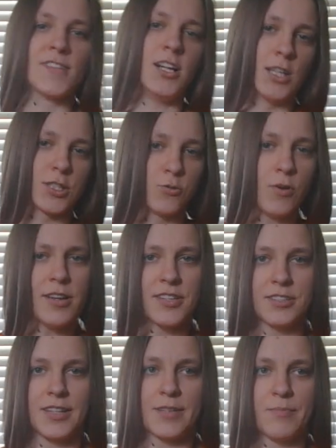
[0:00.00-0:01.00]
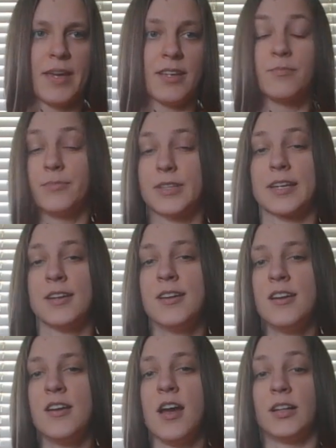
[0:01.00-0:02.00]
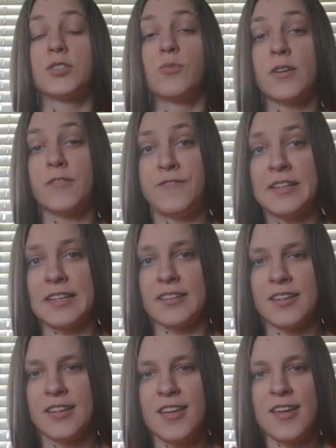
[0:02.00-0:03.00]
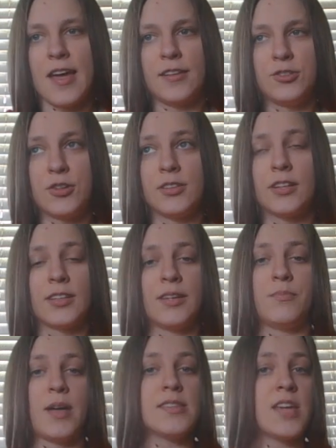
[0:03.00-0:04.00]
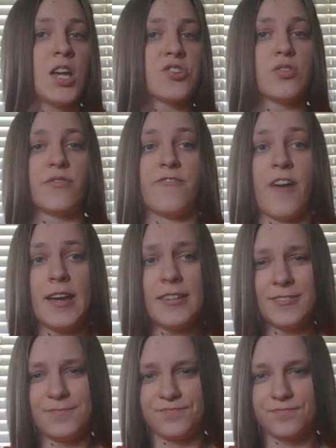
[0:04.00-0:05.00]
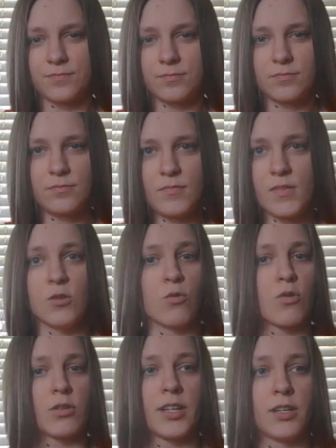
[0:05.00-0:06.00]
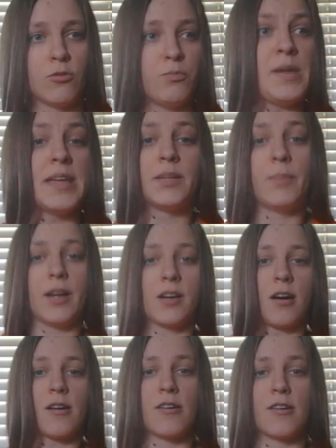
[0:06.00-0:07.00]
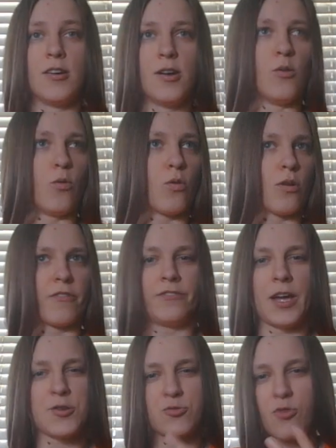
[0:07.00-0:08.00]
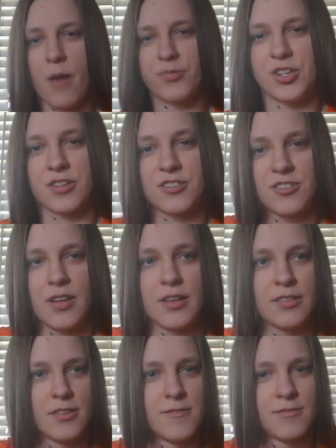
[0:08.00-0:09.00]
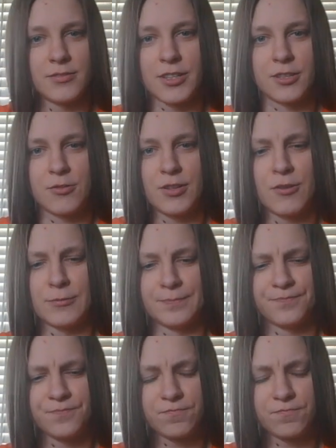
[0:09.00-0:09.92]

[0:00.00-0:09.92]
unless you want to, like, make it, like, unless you want to feel it. And you can literally engage in a fight, or, like, you know, be hit by a car, or fly through objects, and, like, you know,